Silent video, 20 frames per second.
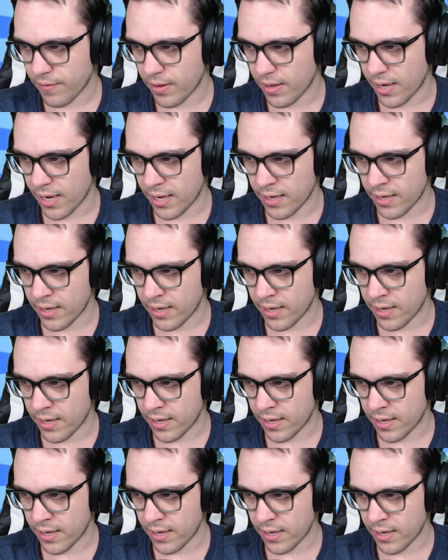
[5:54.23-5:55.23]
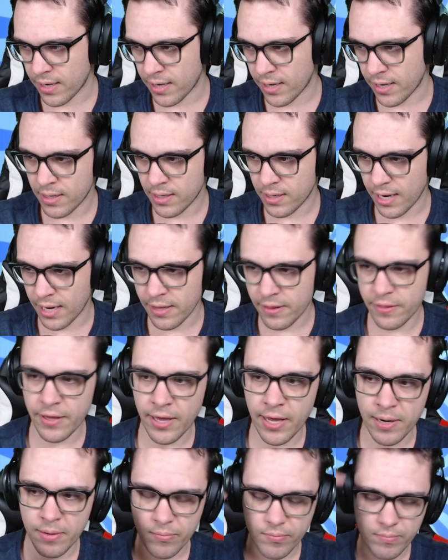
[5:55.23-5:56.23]
and then
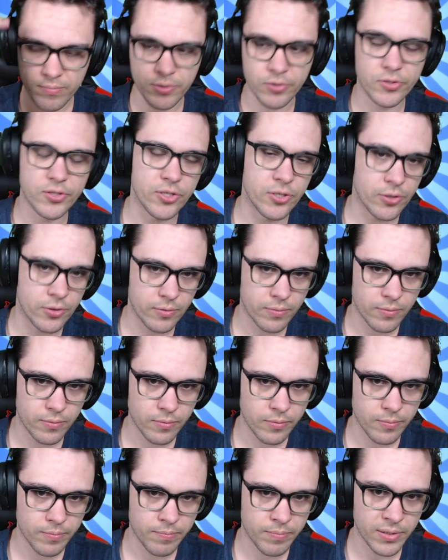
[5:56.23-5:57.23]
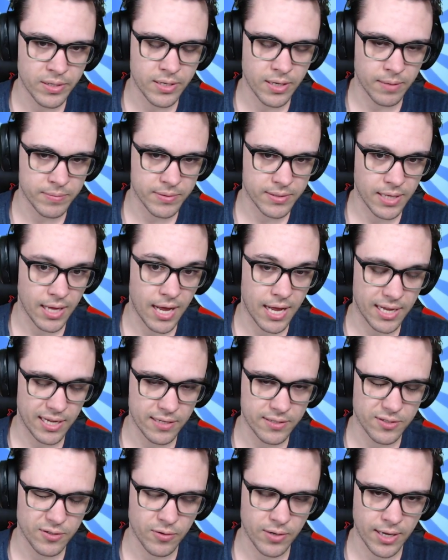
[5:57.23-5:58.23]
Mewtwo becomes the
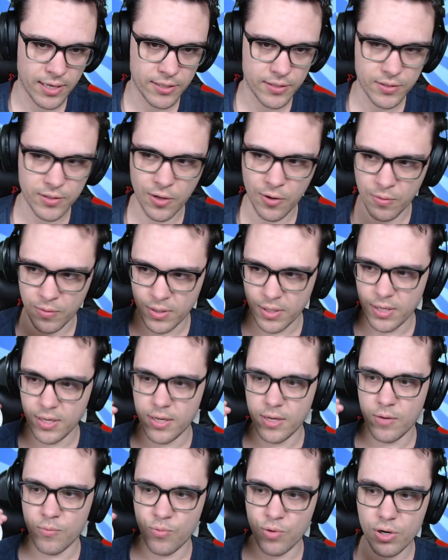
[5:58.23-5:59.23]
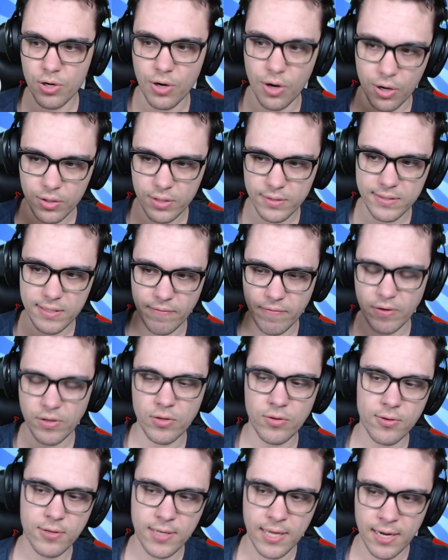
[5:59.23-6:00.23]
highest. Okay, so regardless of how you
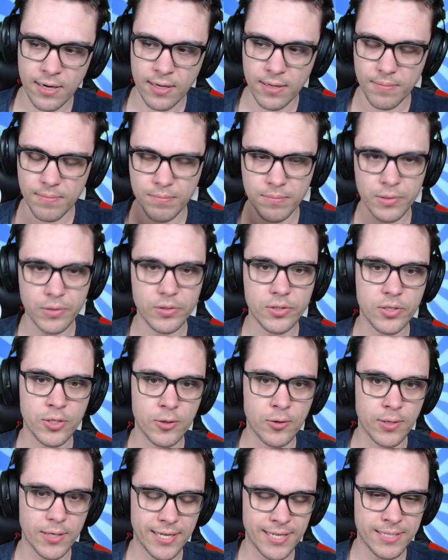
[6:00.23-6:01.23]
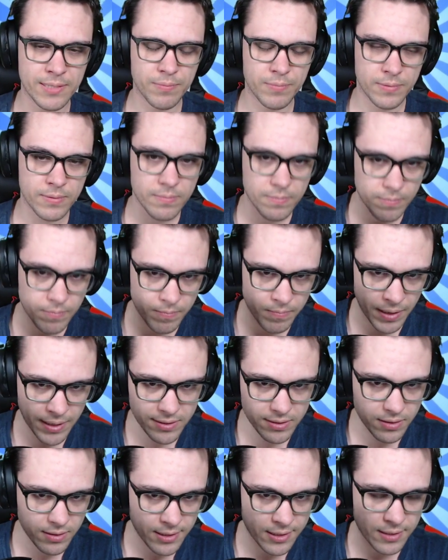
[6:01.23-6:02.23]
look at it, Mewtwo is
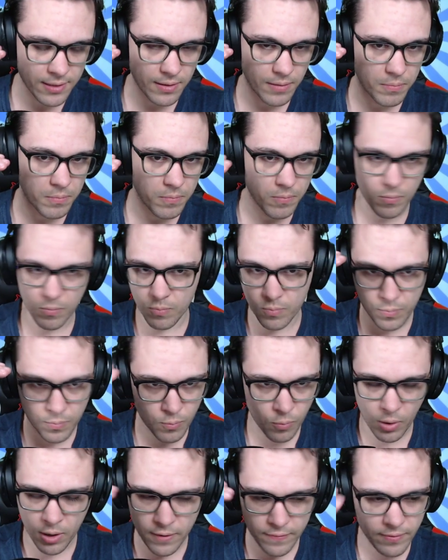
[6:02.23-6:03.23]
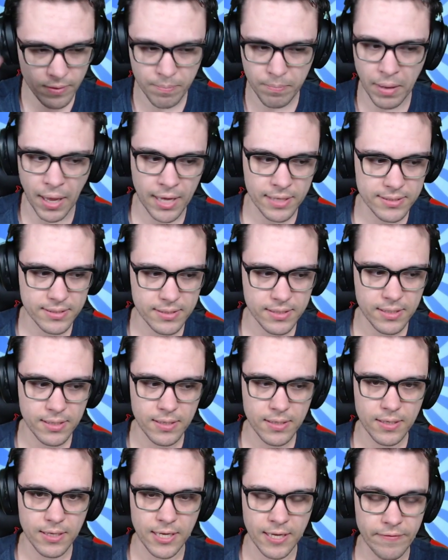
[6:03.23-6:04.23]
basically one of the best,
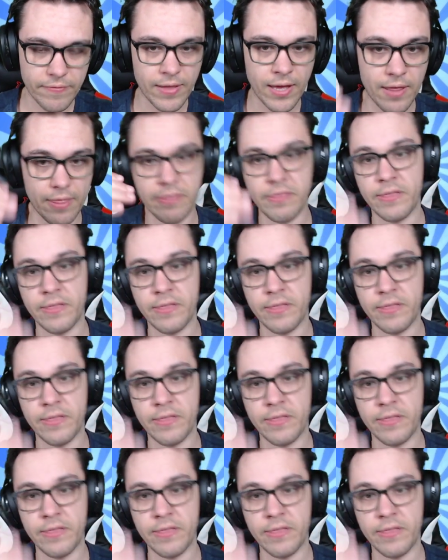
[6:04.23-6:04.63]
if not